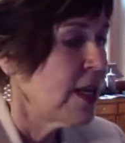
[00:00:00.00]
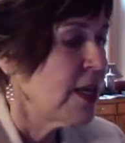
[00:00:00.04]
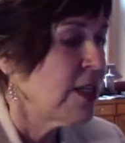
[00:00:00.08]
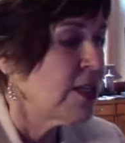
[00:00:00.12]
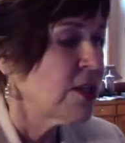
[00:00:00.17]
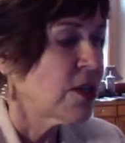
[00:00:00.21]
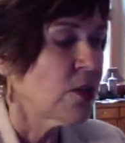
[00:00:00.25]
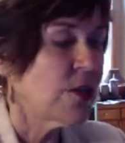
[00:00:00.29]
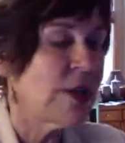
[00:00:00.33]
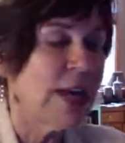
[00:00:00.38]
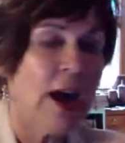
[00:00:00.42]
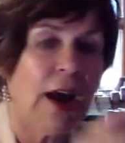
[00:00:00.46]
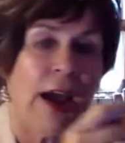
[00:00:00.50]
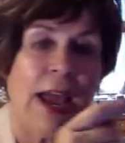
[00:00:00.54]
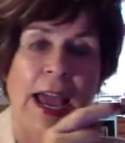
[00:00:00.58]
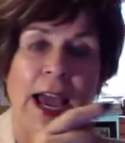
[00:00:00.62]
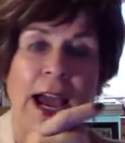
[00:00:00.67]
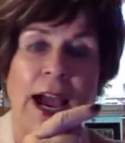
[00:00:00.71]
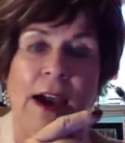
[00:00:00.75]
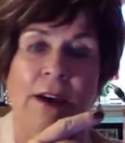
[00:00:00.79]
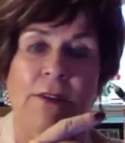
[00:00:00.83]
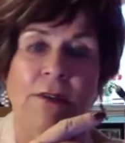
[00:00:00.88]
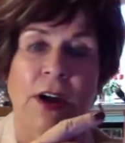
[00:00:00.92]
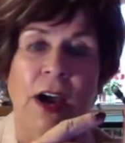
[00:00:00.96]
So now I
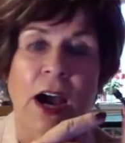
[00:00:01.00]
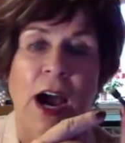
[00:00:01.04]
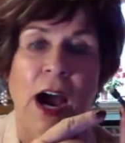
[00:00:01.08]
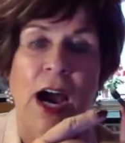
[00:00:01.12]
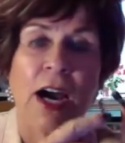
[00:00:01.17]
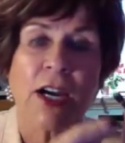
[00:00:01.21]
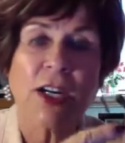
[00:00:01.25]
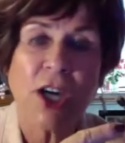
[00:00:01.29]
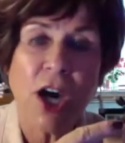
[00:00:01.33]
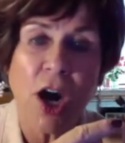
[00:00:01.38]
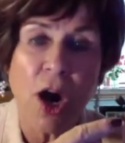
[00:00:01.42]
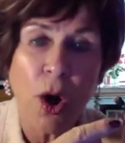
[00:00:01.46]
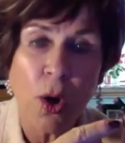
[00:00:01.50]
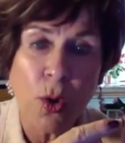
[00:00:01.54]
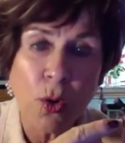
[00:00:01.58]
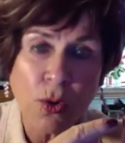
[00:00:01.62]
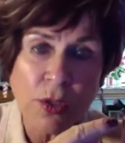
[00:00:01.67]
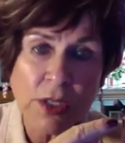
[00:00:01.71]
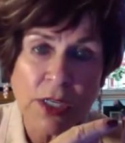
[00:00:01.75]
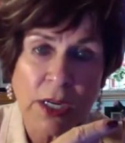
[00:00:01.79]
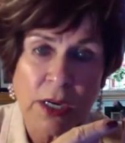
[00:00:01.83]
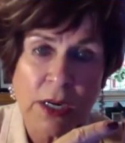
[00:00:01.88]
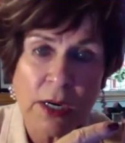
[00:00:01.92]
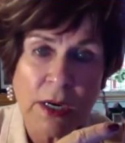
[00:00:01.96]
have a
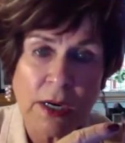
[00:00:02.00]
coat